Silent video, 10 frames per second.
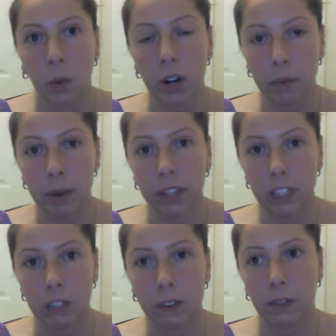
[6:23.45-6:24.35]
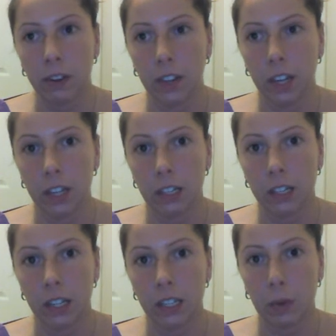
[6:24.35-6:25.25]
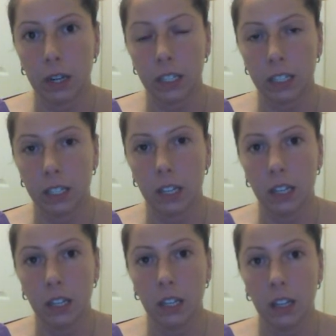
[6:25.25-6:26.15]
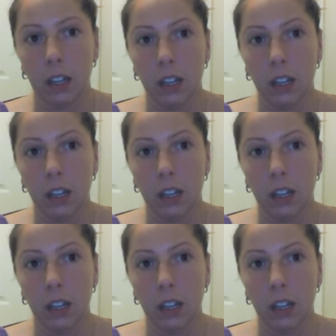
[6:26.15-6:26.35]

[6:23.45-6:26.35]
One of my least favorite things is when I see